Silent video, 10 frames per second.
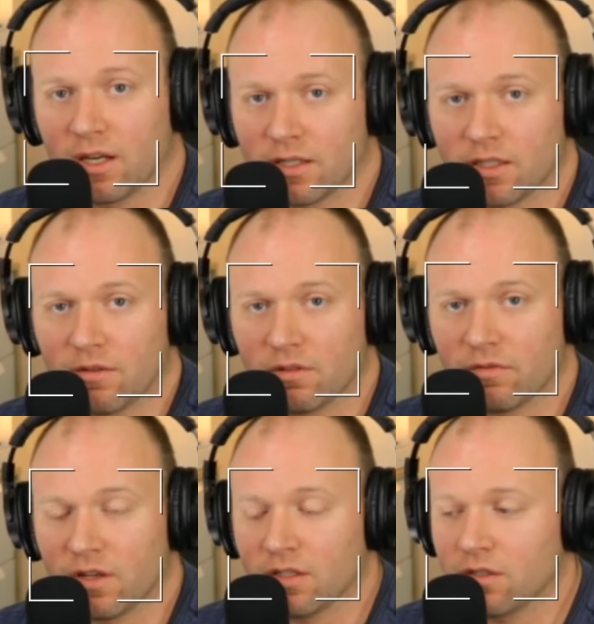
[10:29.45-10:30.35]

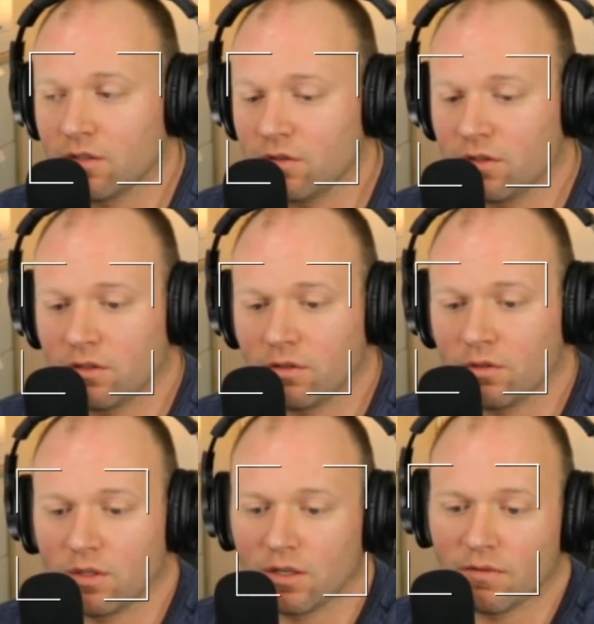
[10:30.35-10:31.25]
self-defense and jiu-jitsu
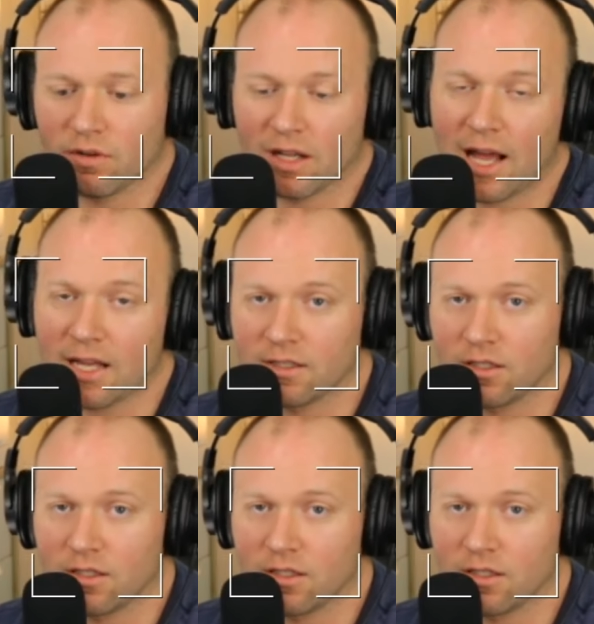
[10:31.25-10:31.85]
and different classes